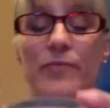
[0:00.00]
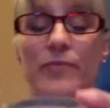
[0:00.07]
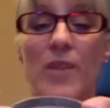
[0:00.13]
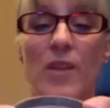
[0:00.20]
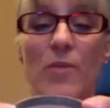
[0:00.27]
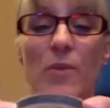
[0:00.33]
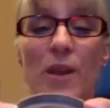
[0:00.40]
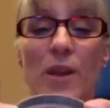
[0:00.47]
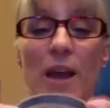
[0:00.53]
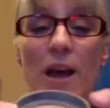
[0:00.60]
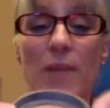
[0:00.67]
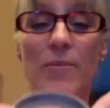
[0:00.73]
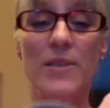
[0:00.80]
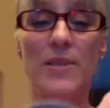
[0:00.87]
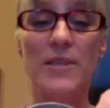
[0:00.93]
What
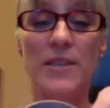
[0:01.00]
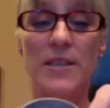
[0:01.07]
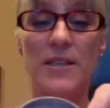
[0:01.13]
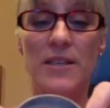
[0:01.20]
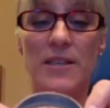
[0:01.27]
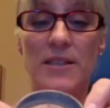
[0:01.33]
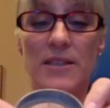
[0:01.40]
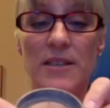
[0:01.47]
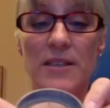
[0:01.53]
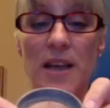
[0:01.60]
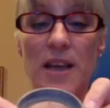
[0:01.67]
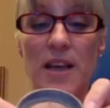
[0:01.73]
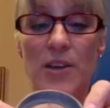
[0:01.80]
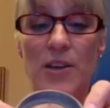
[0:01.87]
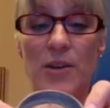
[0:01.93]
happens is,
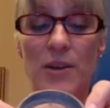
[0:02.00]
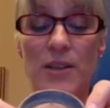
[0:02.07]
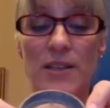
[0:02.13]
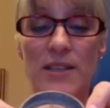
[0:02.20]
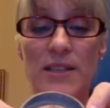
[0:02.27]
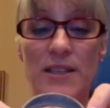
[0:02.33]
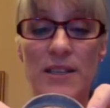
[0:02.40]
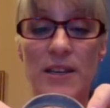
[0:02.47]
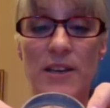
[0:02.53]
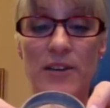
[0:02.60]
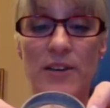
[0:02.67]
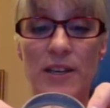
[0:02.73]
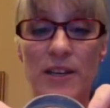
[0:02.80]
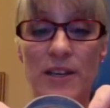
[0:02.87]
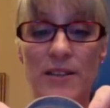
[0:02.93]
you can see there
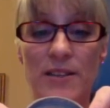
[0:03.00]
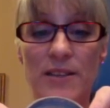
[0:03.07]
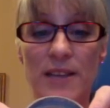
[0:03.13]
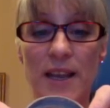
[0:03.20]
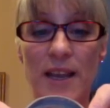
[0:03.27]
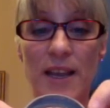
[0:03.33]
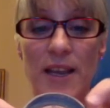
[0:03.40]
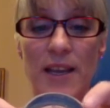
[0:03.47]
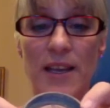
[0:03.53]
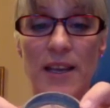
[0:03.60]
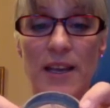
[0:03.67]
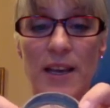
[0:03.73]
is a